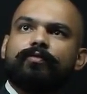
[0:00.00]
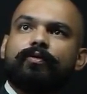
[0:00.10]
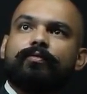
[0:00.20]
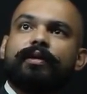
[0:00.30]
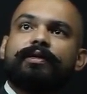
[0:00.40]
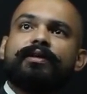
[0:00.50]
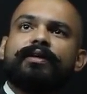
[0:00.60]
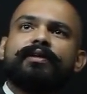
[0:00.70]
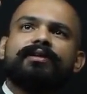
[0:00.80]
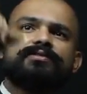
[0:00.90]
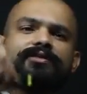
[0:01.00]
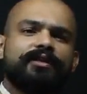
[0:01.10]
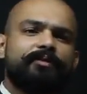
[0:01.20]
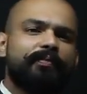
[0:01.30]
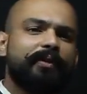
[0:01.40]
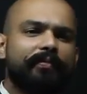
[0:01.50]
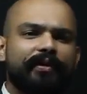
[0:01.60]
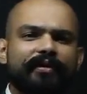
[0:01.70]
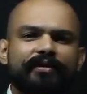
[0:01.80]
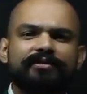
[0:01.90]
from leather industry,
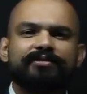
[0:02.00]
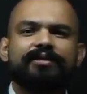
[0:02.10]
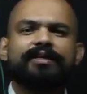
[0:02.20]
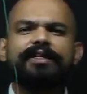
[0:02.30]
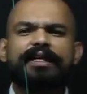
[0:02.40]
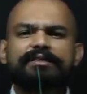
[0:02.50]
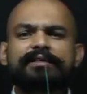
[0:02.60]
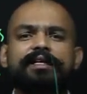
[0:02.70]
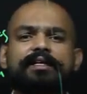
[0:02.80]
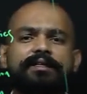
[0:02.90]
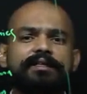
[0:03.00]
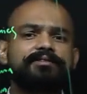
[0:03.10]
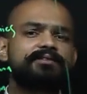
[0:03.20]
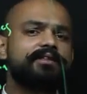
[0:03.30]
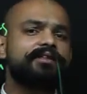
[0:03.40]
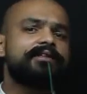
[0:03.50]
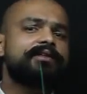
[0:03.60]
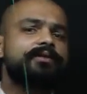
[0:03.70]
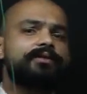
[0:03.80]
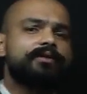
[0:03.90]
paper industry, textile industry,
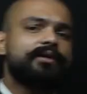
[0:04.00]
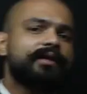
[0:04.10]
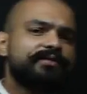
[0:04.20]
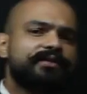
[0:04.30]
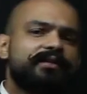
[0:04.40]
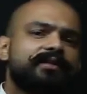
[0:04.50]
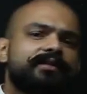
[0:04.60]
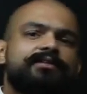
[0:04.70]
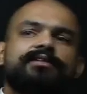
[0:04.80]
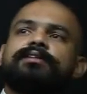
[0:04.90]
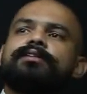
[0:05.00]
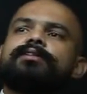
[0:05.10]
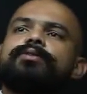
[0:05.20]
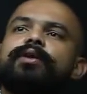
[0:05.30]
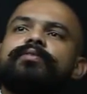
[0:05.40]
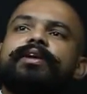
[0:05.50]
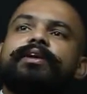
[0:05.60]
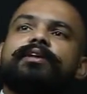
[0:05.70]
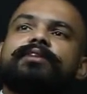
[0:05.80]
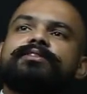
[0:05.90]
etc. You have
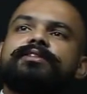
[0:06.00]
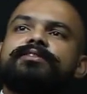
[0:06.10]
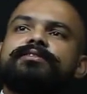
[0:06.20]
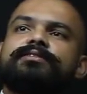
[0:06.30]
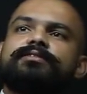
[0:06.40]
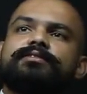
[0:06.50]
detergents